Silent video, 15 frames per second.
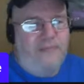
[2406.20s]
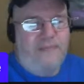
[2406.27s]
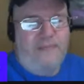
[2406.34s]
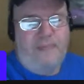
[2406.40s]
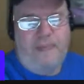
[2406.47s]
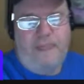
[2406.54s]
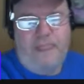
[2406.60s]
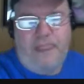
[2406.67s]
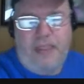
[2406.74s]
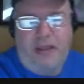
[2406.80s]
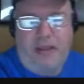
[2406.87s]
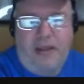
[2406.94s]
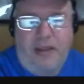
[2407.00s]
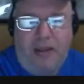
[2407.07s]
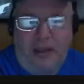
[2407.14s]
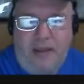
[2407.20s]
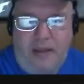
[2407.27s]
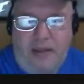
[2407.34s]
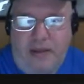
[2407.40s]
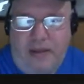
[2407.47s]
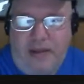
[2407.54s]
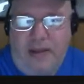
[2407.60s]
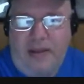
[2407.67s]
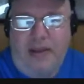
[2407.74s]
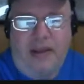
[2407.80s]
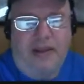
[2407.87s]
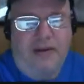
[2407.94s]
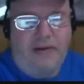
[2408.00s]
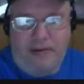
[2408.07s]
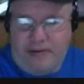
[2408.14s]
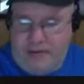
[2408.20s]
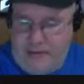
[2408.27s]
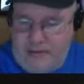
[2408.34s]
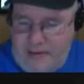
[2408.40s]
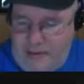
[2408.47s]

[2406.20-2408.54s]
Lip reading: the language game is play to